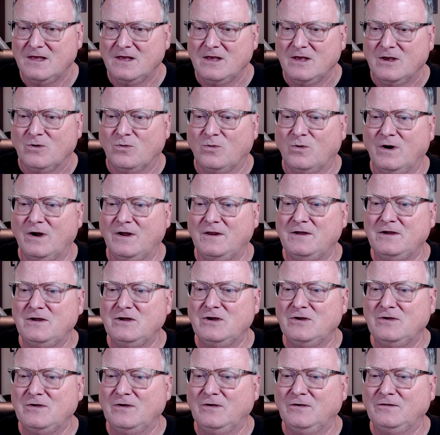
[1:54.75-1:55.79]
Whether
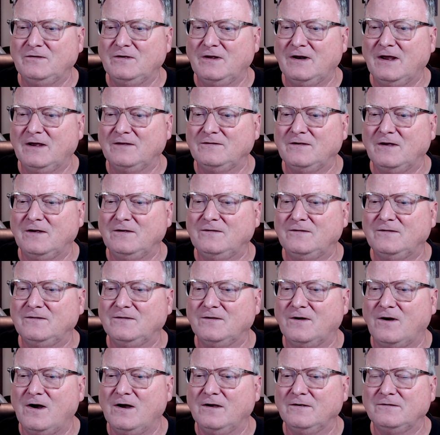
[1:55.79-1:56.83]
you use it as a
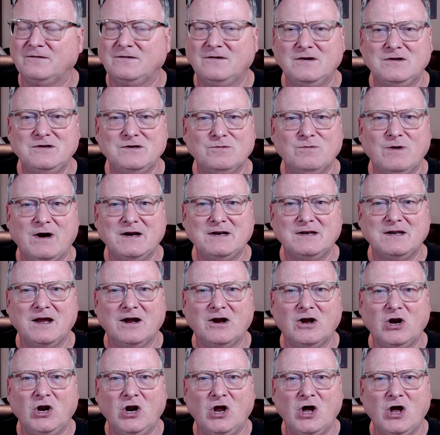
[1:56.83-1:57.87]
sauce, did you write
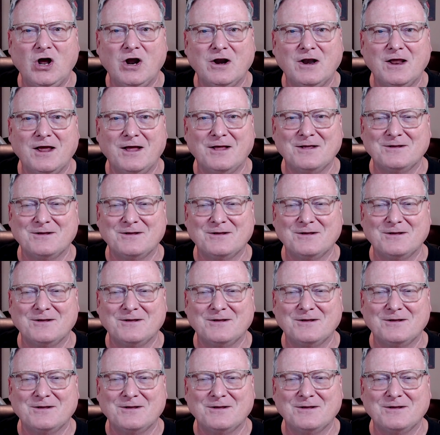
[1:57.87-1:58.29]
that, Claude?